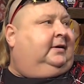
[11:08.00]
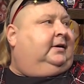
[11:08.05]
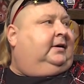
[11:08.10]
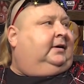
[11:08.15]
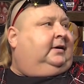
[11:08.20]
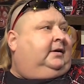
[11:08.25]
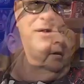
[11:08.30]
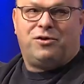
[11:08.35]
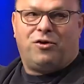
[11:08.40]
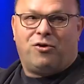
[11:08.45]

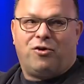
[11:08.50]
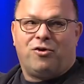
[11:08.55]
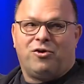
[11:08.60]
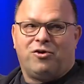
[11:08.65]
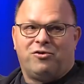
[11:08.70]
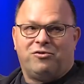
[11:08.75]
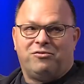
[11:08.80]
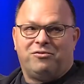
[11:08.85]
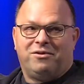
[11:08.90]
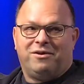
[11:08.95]
to our
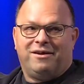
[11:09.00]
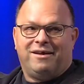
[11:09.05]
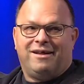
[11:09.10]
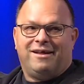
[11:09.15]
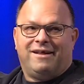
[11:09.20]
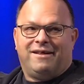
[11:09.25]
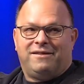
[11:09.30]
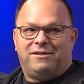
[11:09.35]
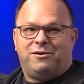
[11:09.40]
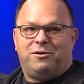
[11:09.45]
Wrestling
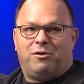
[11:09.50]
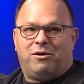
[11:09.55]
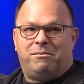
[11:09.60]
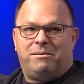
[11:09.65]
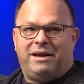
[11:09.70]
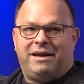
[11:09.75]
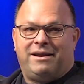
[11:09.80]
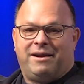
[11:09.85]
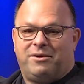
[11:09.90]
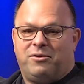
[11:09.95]
Insider talk
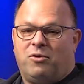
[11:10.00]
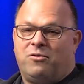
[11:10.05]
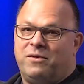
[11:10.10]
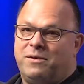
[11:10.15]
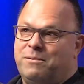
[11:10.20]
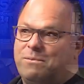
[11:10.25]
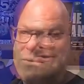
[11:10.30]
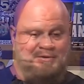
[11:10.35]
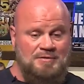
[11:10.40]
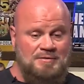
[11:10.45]
shows, our
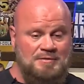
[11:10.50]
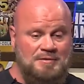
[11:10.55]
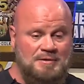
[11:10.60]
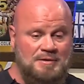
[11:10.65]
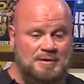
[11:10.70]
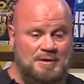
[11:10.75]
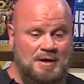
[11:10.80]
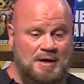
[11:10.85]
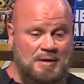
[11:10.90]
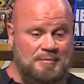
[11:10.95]

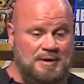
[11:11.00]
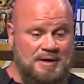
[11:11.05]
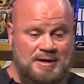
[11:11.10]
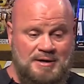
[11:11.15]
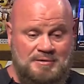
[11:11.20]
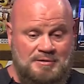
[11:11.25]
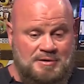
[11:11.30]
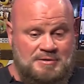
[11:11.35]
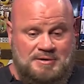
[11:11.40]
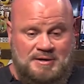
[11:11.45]
acclaimed
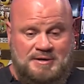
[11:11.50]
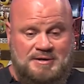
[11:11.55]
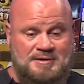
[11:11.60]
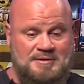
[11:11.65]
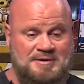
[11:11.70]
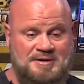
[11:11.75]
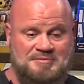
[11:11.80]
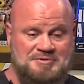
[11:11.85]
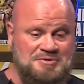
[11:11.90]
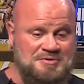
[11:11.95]
studio
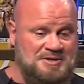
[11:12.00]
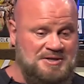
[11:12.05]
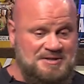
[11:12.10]
shoot interview